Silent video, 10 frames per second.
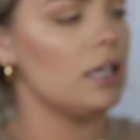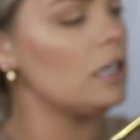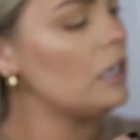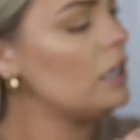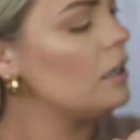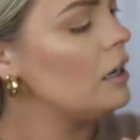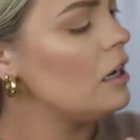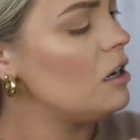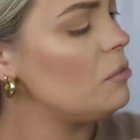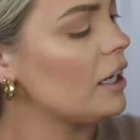here.
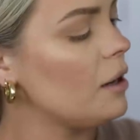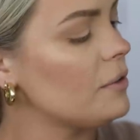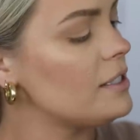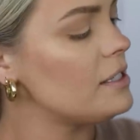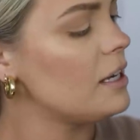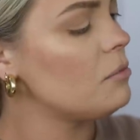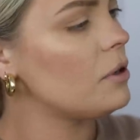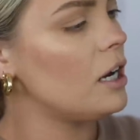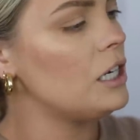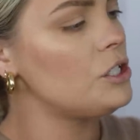Pick up on the same
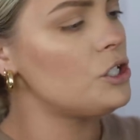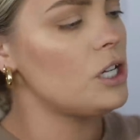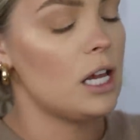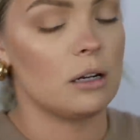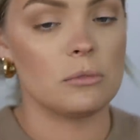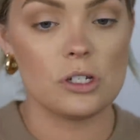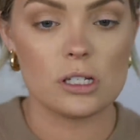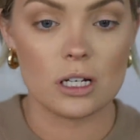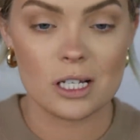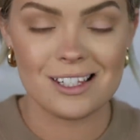brush, and I'm
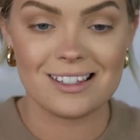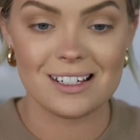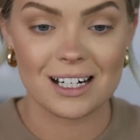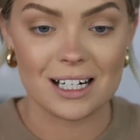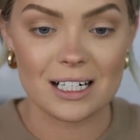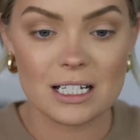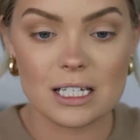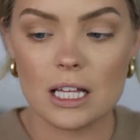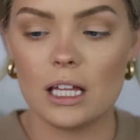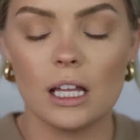just gonna
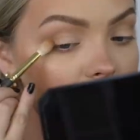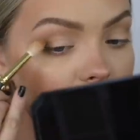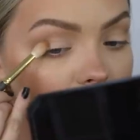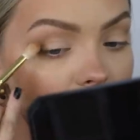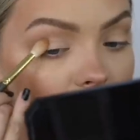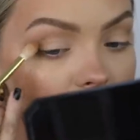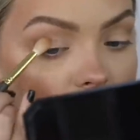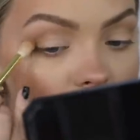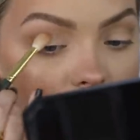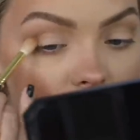start deepening
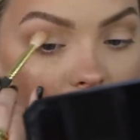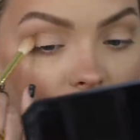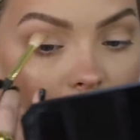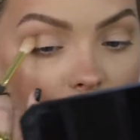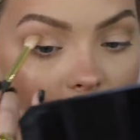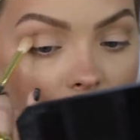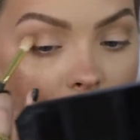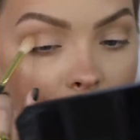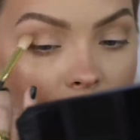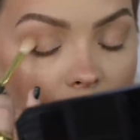this just a little
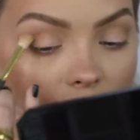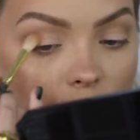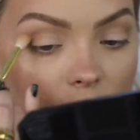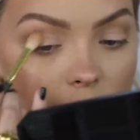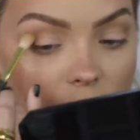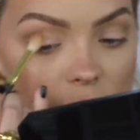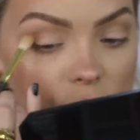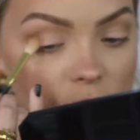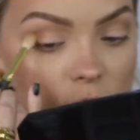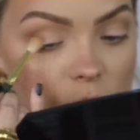bit. I really wanna
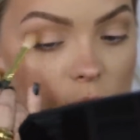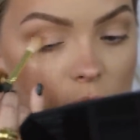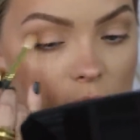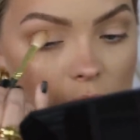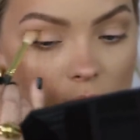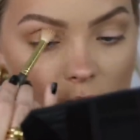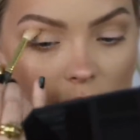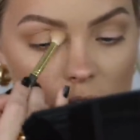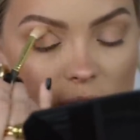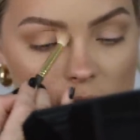do
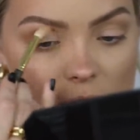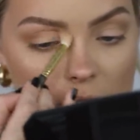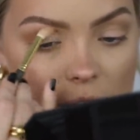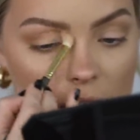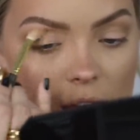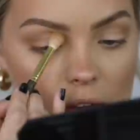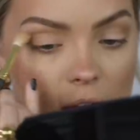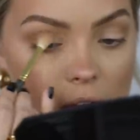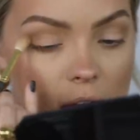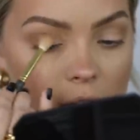kind of like
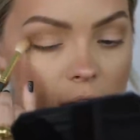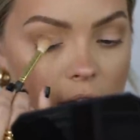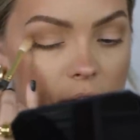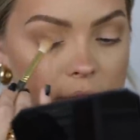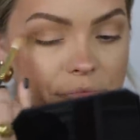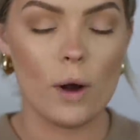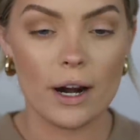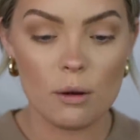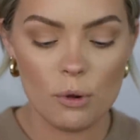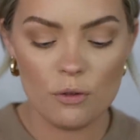a
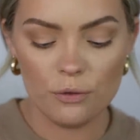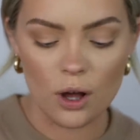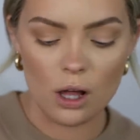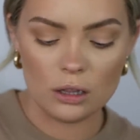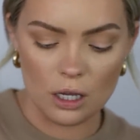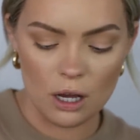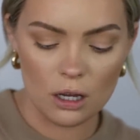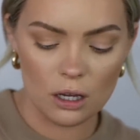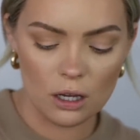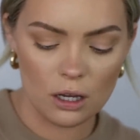wearable fall
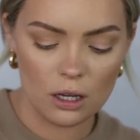look